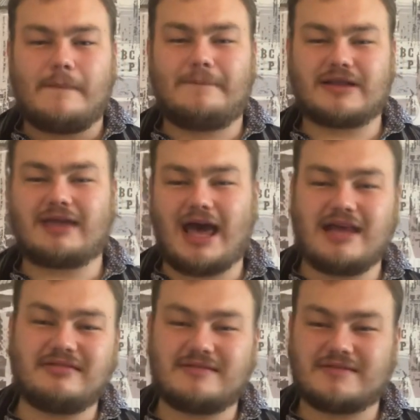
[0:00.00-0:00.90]
butt
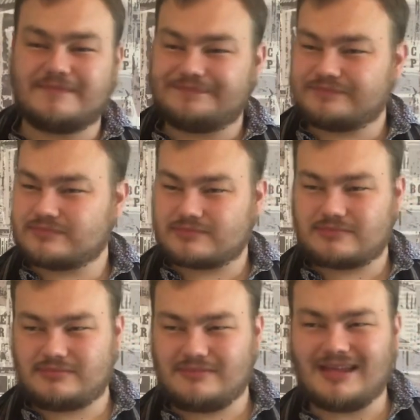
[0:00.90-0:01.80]
heads.
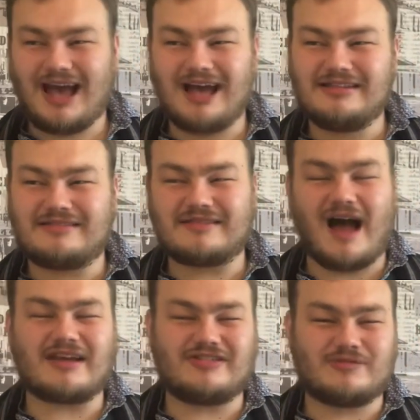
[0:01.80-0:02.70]
And
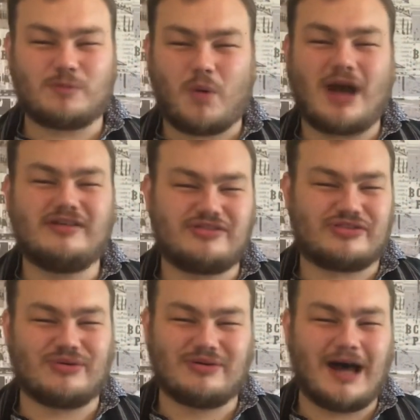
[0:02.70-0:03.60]
Starkey just winds
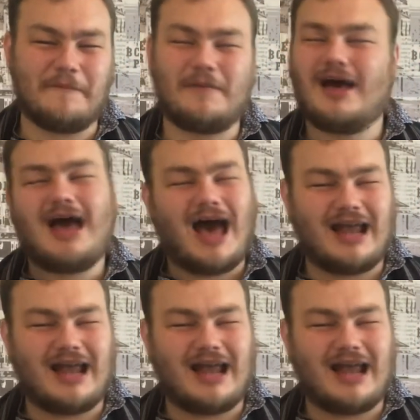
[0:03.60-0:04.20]
Thorn up,